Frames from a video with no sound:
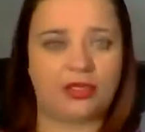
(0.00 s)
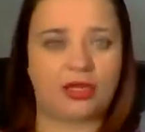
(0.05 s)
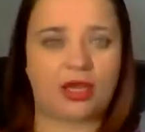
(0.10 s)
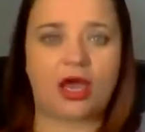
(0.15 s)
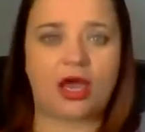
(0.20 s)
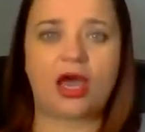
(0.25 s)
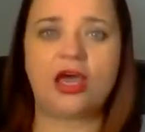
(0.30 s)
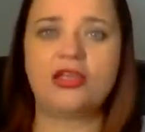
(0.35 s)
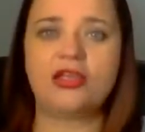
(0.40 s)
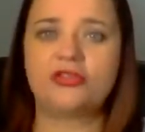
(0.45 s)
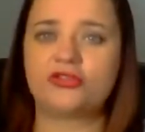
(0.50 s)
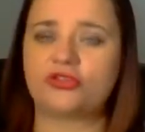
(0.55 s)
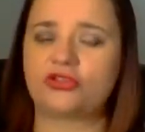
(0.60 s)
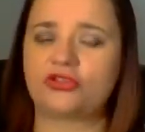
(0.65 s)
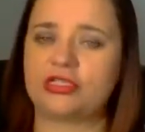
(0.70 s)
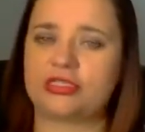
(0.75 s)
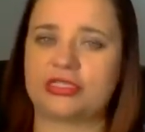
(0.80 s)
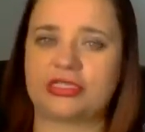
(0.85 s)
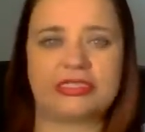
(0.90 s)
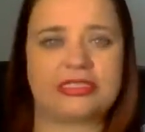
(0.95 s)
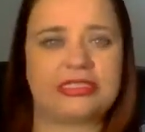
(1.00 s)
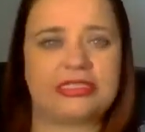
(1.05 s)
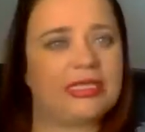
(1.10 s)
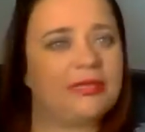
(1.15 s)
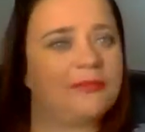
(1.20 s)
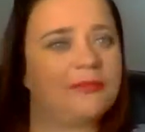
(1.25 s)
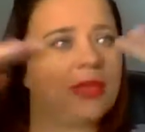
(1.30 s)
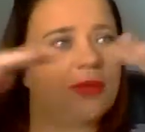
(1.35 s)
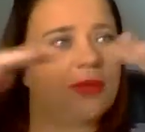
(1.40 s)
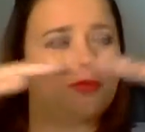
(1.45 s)
hundreds of
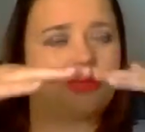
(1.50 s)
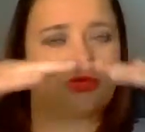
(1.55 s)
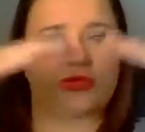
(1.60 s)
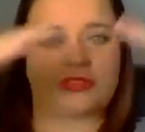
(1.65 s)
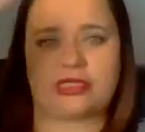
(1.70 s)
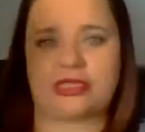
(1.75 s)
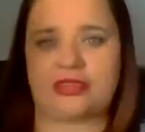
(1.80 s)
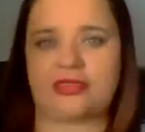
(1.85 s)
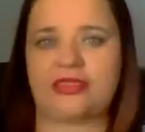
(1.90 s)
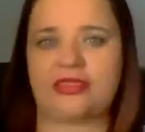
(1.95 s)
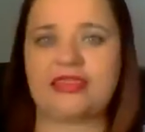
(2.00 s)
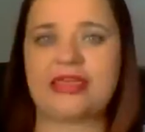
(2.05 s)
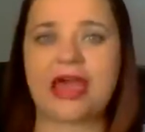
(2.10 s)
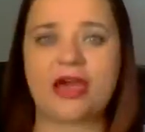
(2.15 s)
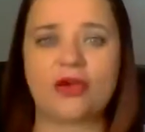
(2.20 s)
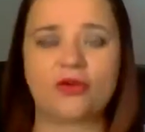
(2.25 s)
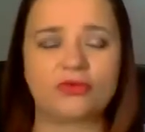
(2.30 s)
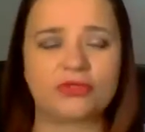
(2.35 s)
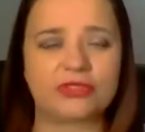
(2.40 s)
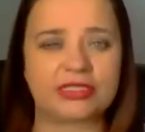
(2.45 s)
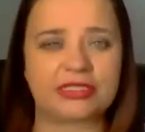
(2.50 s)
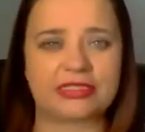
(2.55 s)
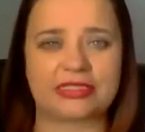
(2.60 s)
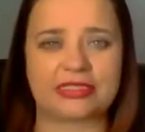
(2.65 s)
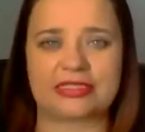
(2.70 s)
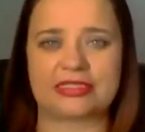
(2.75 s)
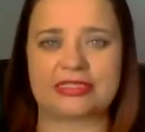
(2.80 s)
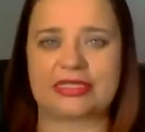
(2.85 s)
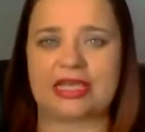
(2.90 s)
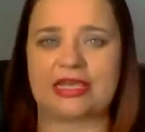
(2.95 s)
team members and thousands
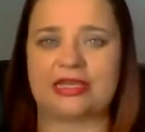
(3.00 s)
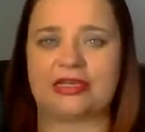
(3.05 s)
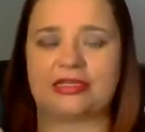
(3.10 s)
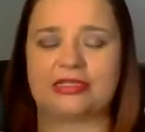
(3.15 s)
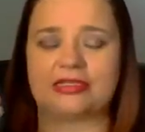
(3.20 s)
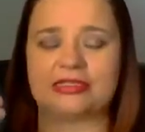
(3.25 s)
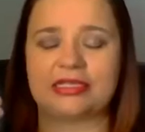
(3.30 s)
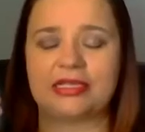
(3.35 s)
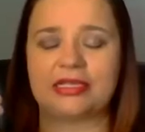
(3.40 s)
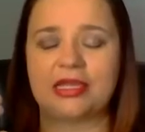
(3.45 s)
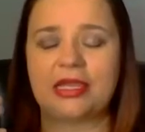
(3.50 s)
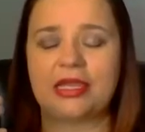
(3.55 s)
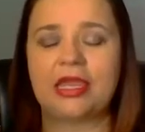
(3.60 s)
of sales.